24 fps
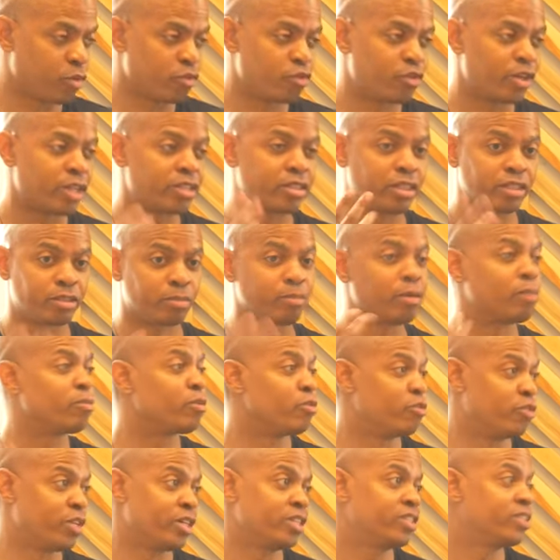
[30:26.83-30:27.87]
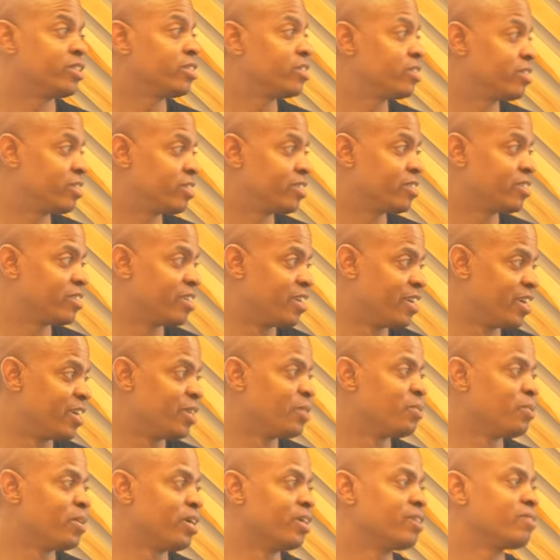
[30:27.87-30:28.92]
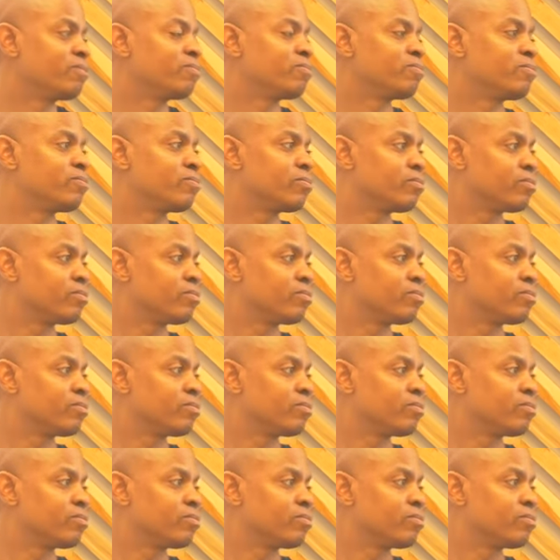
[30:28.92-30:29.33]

that's my profession. Exactly. They didn't say